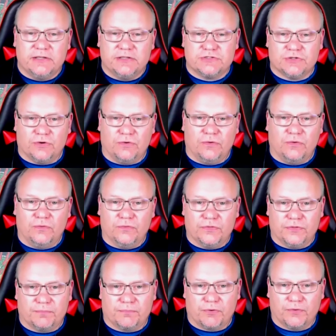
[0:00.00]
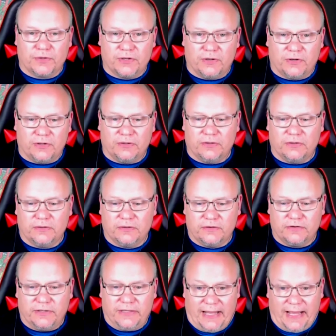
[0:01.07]
So the protocol
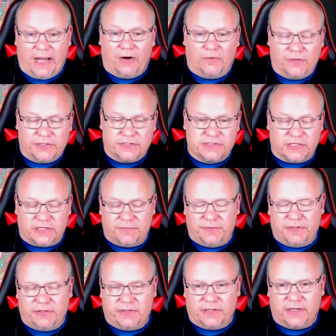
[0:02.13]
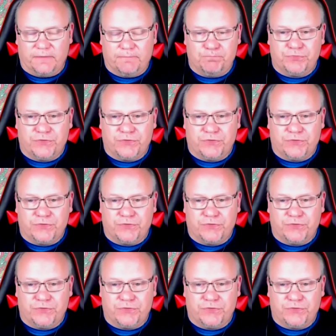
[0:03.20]
now is going to be that